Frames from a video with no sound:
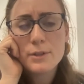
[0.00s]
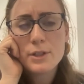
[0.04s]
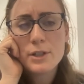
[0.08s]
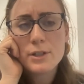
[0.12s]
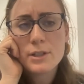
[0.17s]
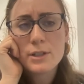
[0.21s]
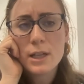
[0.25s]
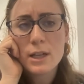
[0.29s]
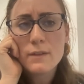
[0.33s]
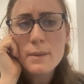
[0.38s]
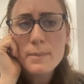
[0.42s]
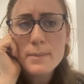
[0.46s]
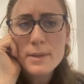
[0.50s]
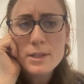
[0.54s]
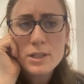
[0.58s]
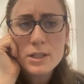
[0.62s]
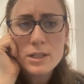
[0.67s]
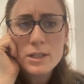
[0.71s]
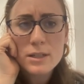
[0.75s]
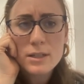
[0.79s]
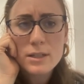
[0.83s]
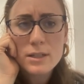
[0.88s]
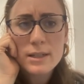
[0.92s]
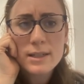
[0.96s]
shares a lot of
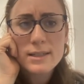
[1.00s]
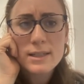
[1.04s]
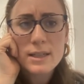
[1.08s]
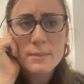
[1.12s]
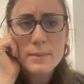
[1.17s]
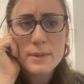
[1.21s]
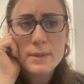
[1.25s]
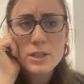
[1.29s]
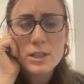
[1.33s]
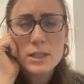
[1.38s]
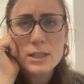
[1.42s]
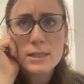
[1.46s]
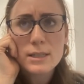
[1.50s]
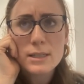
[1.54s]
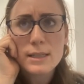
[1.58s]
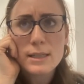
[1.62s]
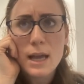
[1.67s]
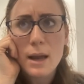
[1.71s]
images, his images.